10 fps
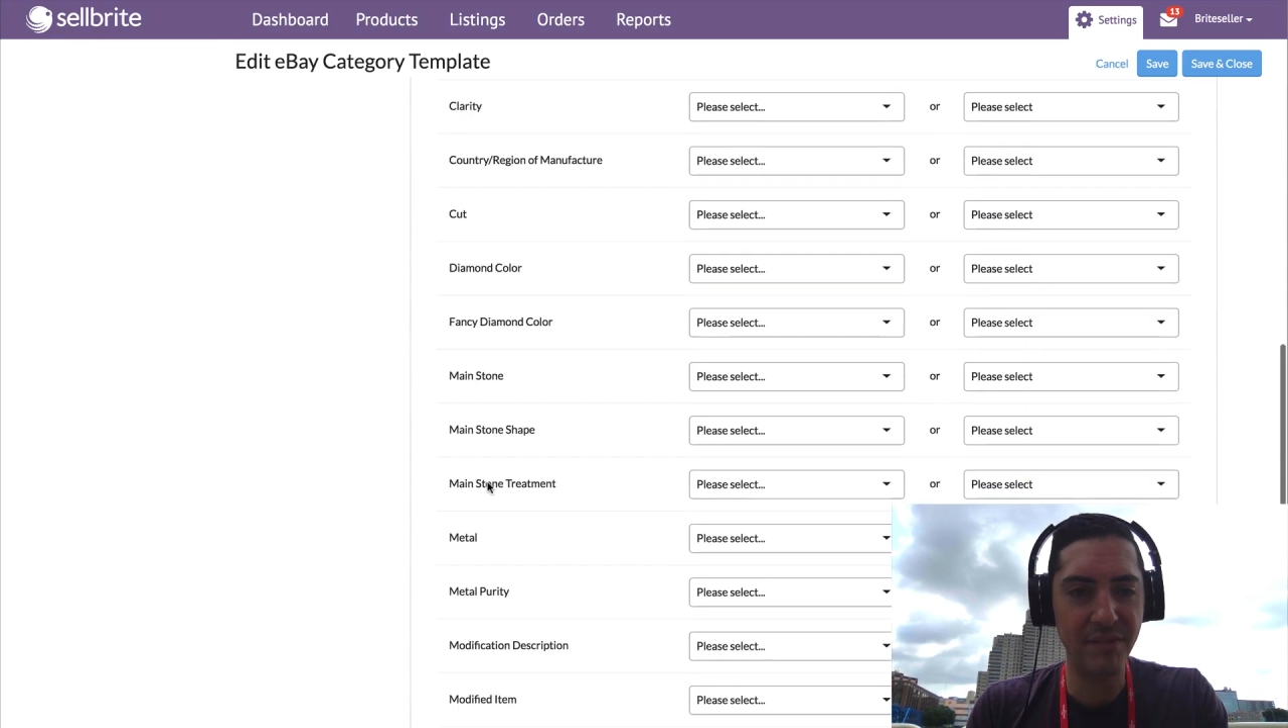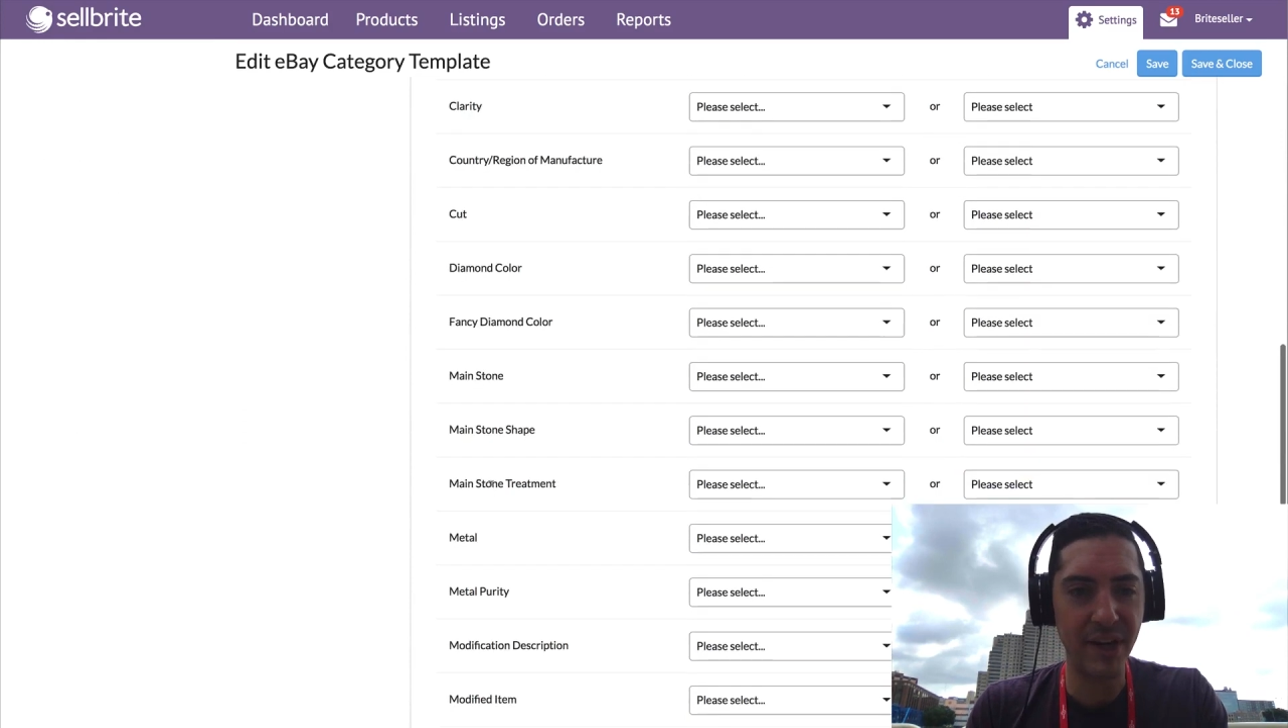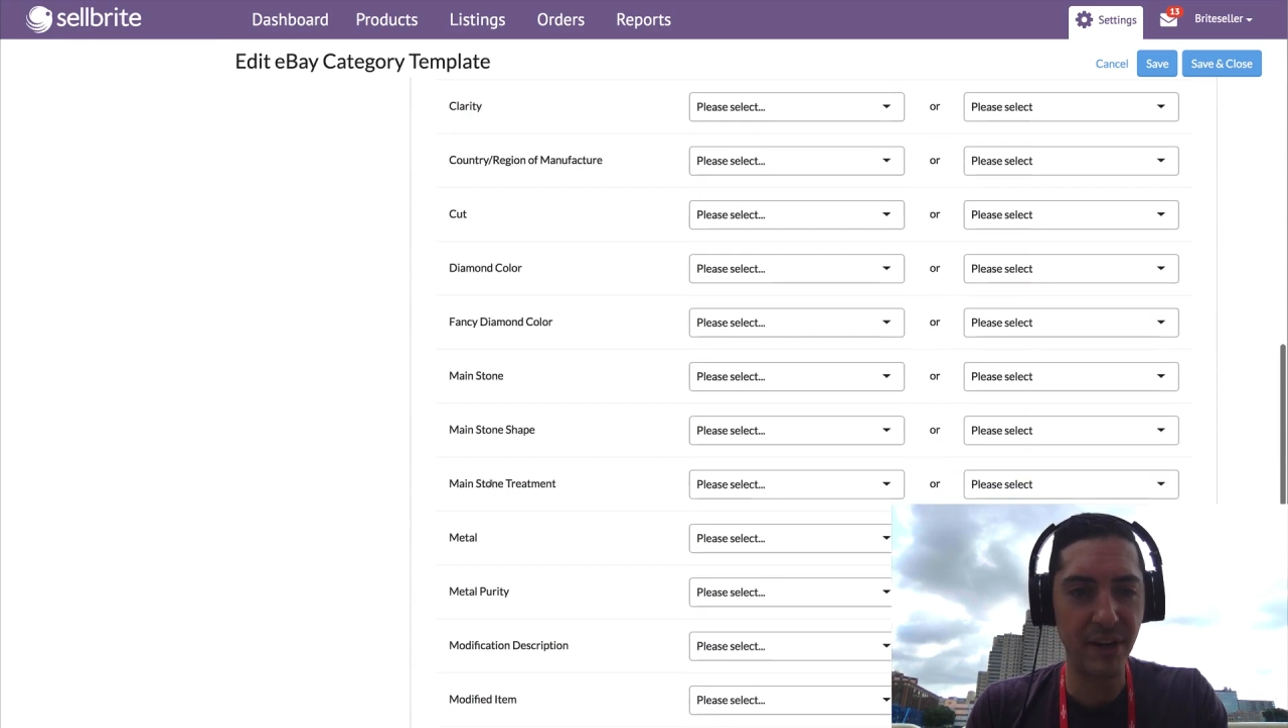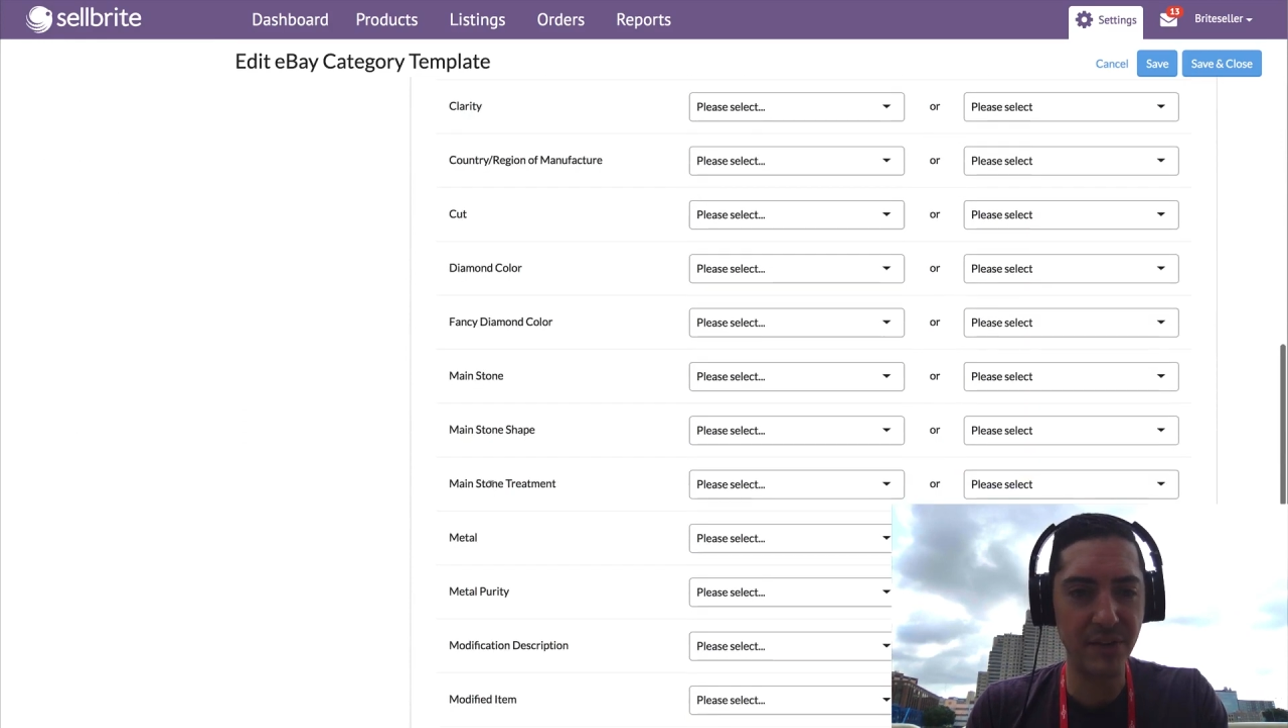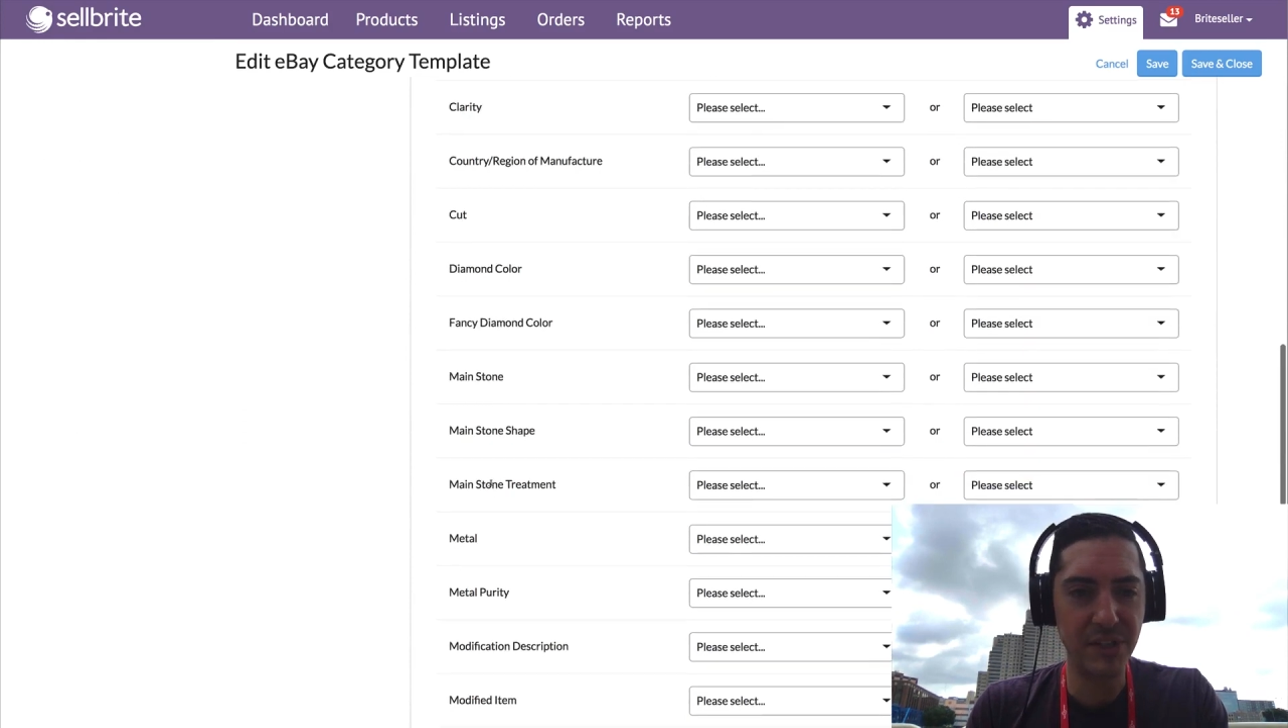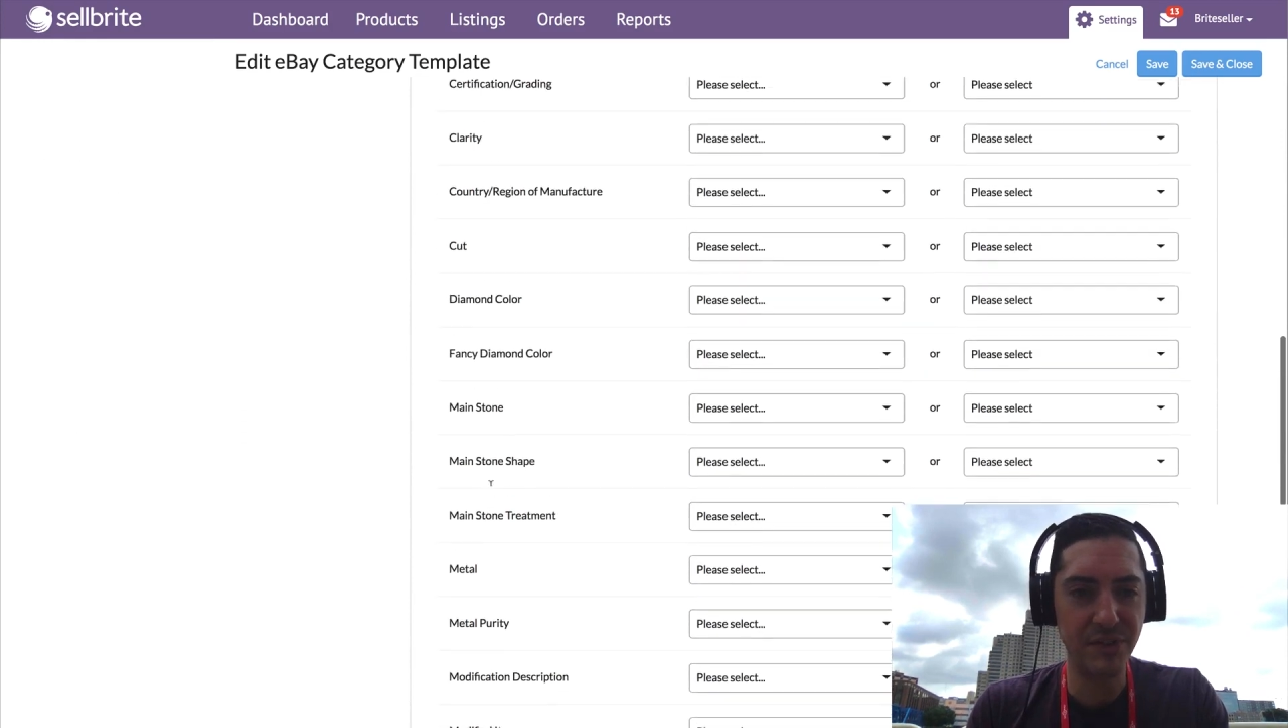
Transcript: I've got all these